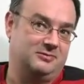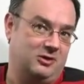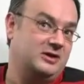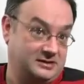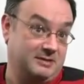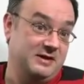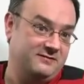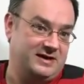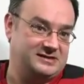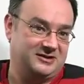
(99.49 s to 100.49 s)
well, at least a bit
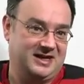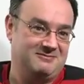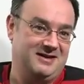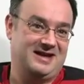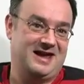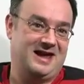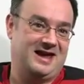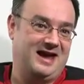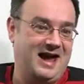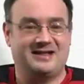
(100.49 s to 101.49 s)
faster game,
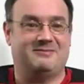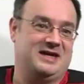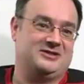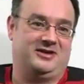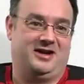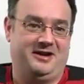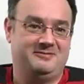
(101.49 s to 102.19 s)
and a better AI.